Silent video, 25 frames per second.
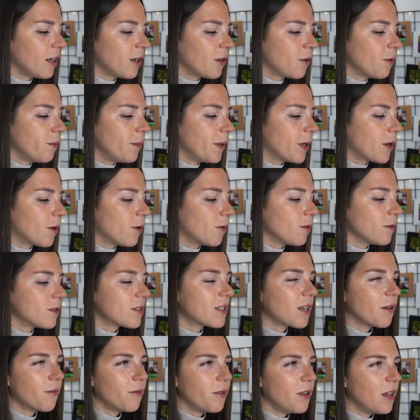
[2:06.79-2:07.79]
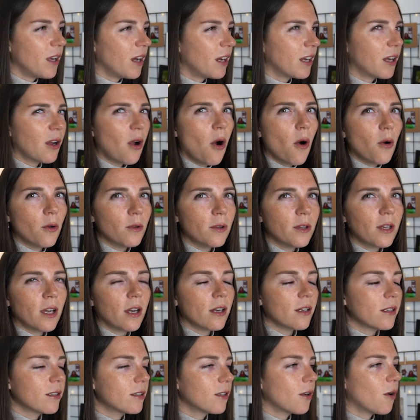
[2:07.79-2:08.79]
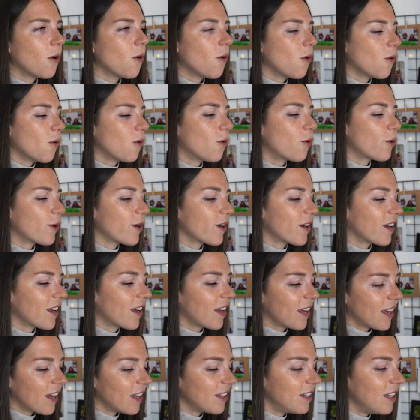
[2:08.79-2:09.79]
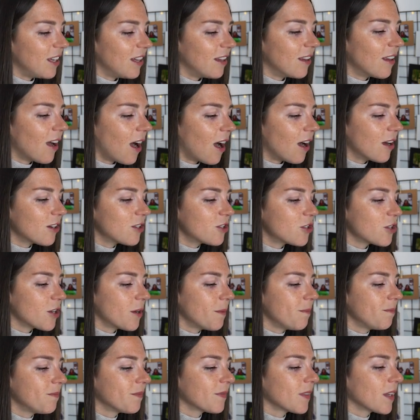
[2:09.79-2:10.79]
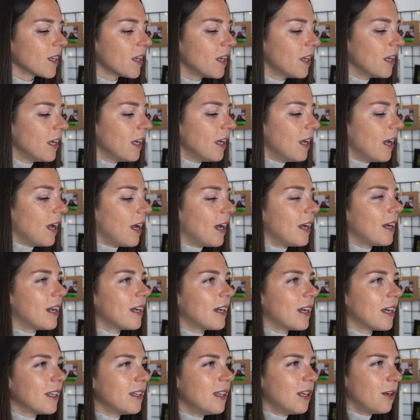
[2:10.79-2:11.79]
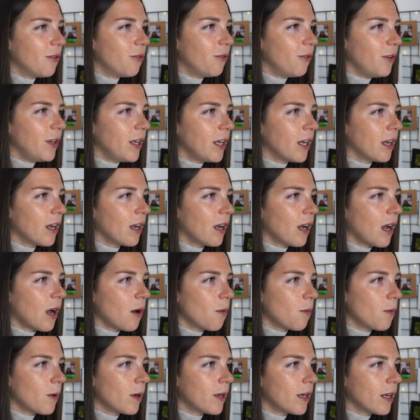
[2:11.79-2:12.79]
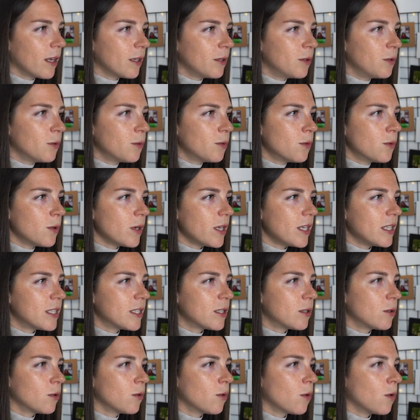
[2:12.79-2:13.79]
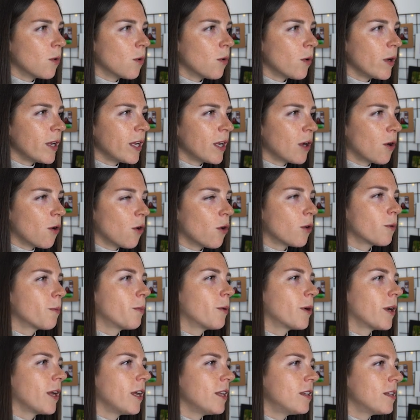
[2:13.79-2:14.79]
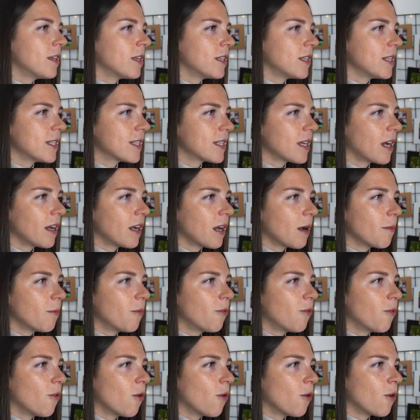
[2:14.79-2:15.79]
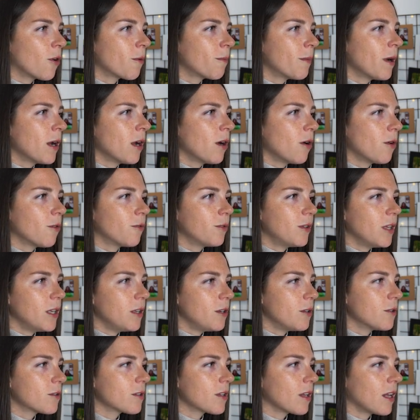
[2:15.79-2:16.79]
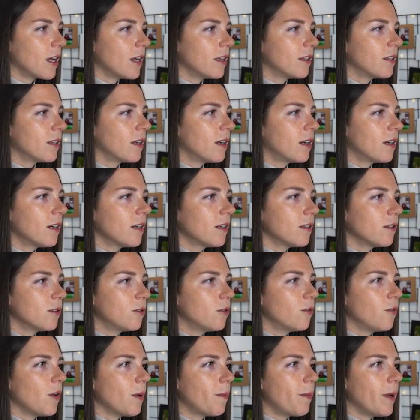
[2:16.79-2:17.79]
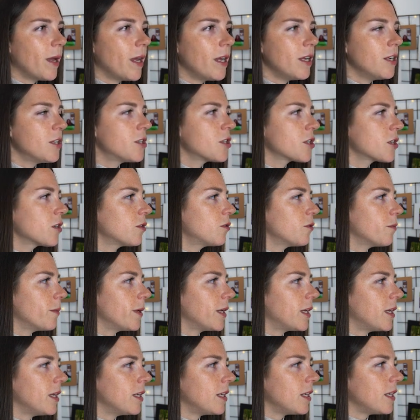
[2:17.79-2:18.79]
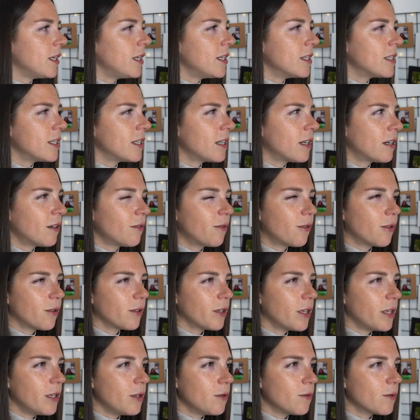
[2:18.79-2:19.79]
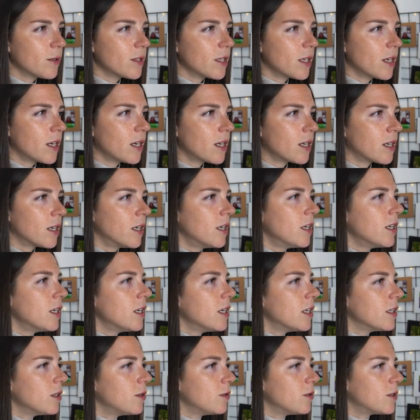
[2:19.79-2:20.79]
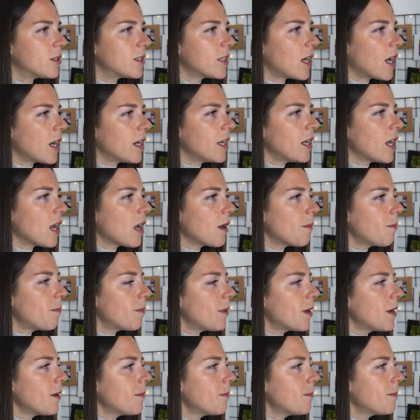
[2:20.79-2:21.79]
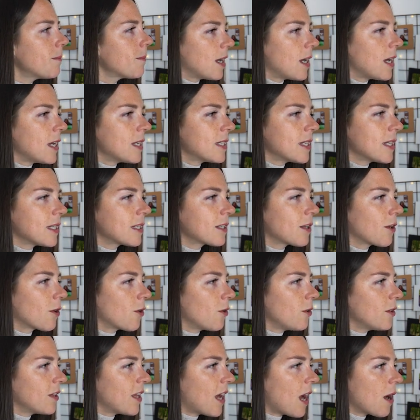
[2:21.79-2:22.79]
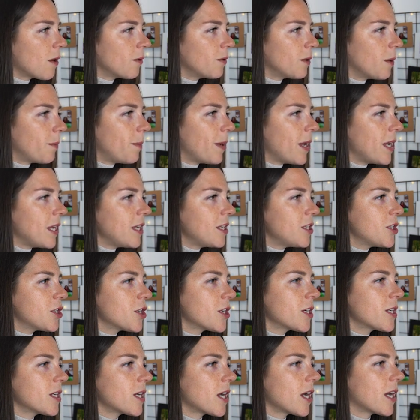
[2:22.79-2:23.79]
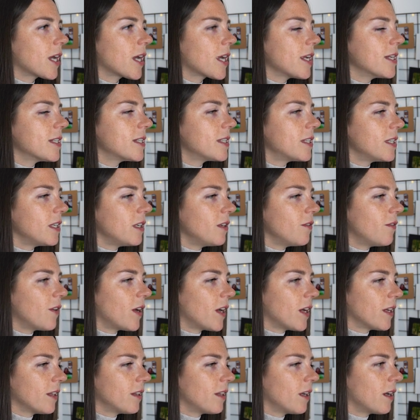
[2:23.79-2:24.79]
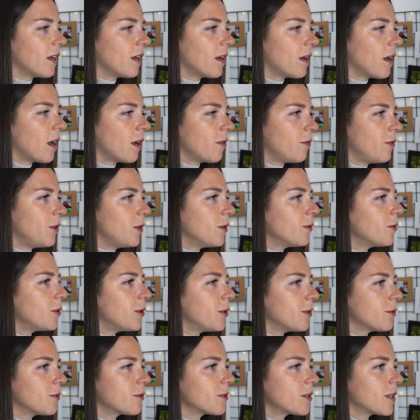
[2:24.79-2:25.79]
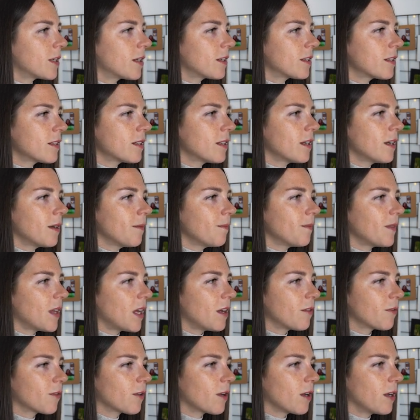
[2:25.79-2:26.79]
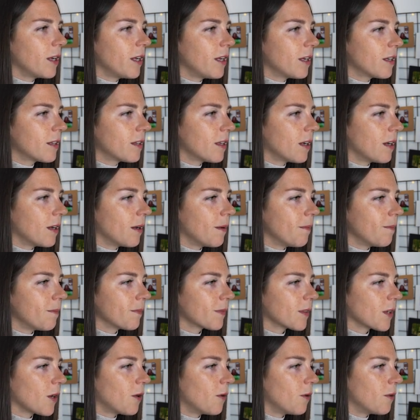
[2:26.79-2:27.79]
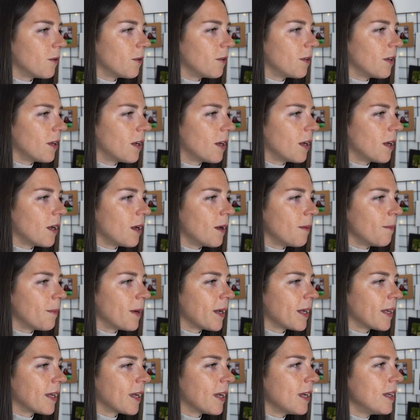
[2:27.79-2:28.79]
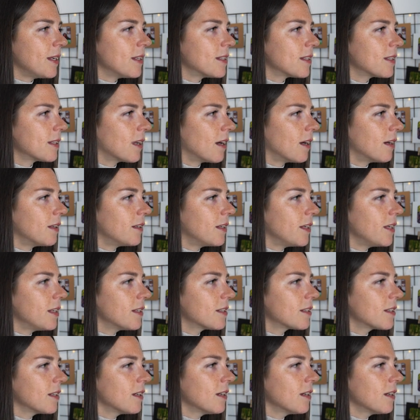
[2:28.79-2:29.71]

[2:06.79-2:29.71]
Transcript: It could be called something like contact or get in touch. And another thing I wanna do is to incorporate the sign up form of the newsletter to the page to make it easier for the user to sign up. As I scroll down the page, I can see that uh, a few users um, have clicked um, on uh, my case studies.